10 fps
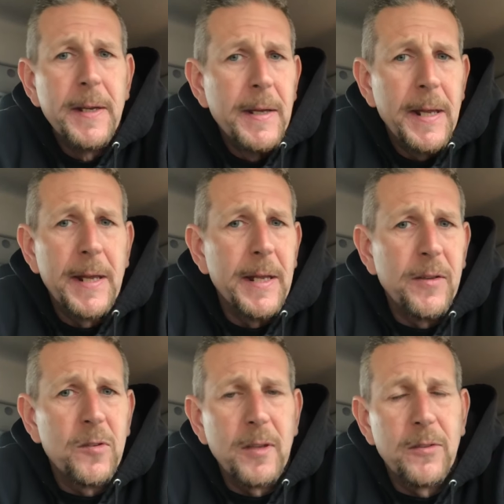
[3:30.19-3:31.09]
and
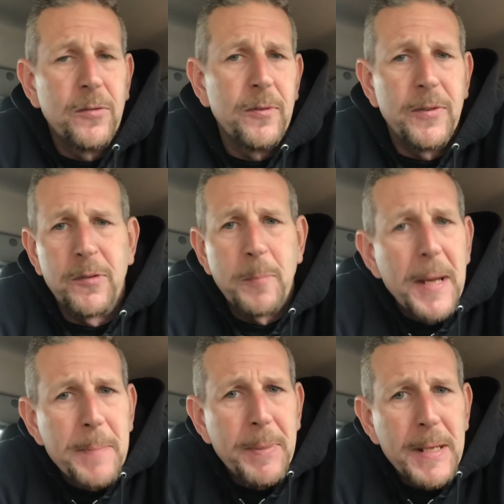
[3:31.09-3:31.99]
it's this
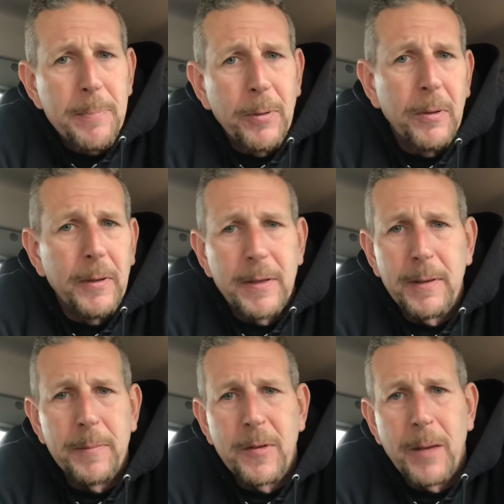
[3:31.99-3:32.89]
many people
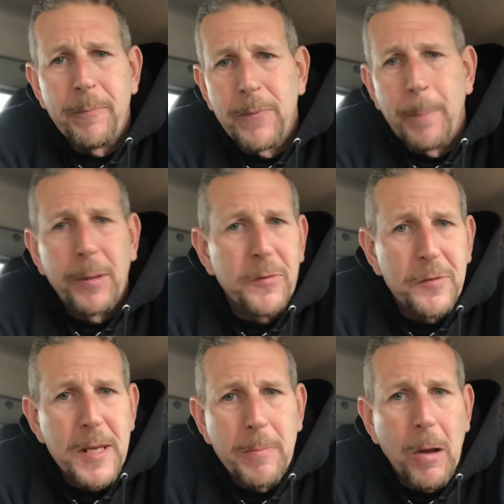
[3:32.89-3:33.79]
and a
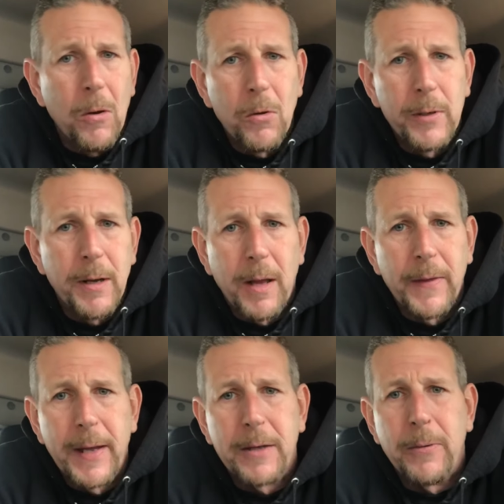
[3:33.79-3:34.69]
placebo and all
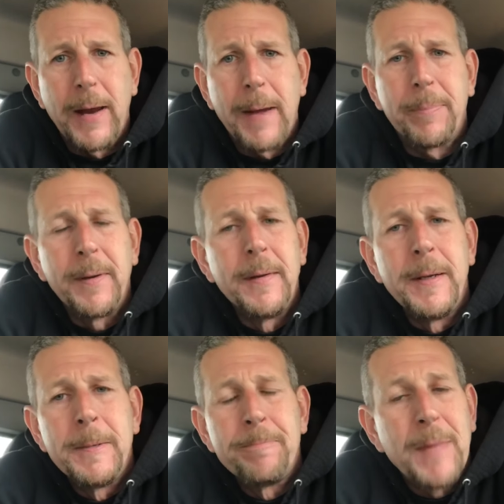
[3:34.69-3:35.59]
that crap,
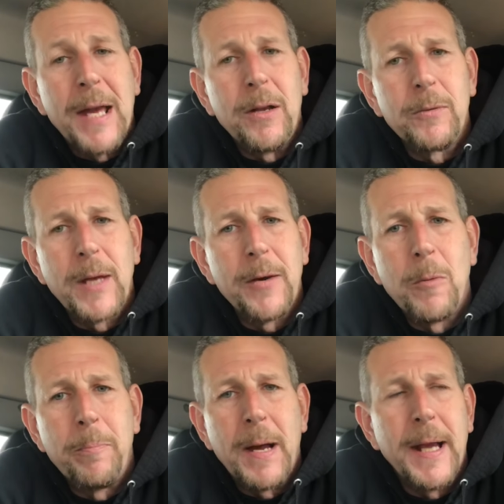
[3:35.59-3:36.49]
I
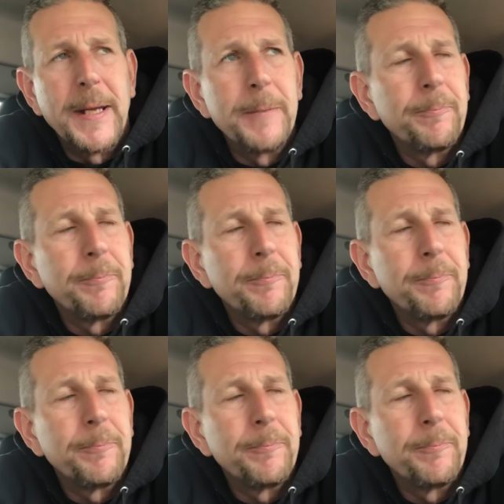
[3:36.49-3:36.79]
don't buy it.